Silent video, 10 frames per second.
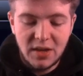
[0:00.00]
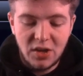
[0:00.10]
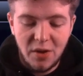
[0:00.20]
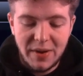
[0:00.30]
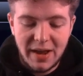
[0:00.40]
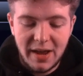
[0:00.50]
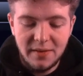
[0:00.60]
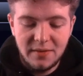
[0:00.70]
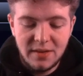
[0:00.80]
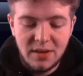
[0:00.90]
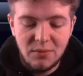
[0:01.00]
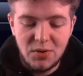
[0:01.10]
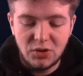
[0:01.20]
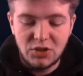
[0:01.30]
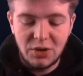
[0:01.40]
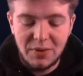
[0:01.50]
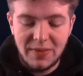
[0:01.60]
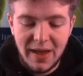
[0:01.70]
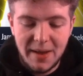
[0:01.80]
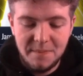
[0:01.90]
Go in here. We've got two in
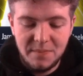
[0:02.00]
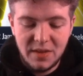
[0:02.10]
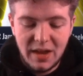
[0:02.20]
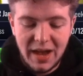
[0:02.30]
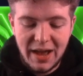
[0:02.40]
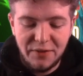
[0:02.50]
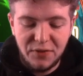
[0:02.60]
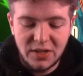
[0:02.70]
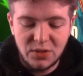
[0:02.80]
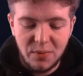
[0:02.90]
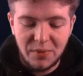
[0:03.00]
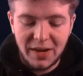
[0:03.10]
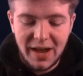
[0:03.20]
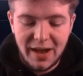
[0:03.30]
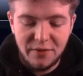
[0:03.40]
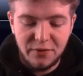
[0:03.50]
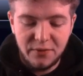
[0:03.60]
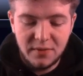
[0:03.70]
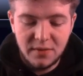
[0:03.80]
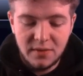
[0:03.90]
there. And for this we're going to have...
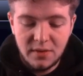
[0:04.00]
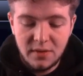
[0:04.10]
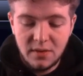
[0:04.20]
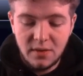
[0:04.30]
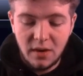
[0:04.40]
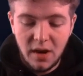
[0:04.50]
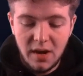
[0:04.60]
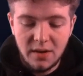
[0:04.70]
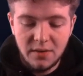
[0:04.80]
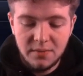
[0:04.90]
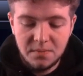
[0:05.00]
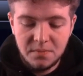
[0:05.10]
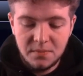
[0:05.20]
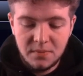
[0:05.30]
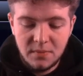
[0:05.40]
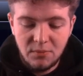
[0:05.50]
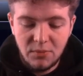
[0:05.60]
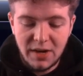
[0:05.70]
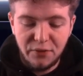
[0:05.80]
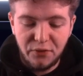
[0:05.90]
Uh-huh.
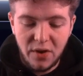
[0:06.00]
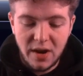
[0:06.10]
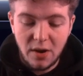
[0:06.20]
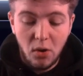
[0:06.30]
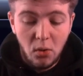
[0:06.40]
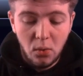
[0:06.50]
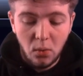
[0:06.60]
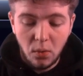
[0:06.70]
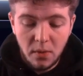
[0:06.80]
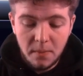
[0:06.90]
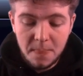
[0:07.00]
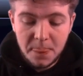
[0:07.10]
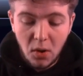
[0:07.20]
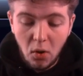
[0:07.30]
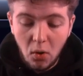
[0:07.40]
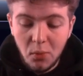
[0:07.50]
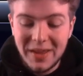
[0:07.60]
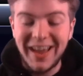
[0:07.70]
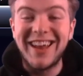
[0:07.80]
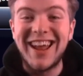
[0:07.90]
We need a three. Oh, or we
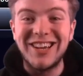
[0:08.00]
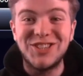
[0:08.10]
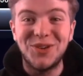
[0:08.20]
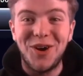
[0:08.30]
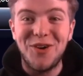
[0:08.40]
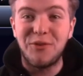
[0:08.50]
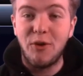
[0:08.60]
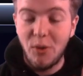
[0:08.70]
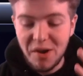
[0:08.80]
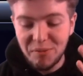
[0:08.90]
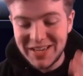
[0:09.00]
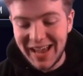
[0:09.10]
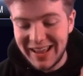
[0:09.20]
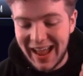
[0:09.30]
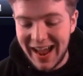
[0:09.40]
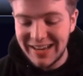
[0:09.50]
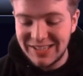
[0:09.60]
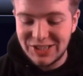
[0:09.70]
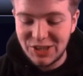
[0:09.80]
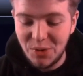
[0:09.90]
can get an 82 overall. We can get an
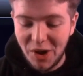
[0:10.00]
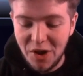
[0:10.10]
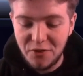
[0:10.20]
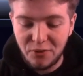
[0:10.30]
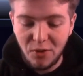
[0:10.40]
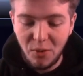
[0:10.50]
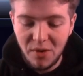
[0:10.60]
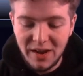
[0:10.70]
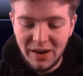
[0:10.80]
82 overall.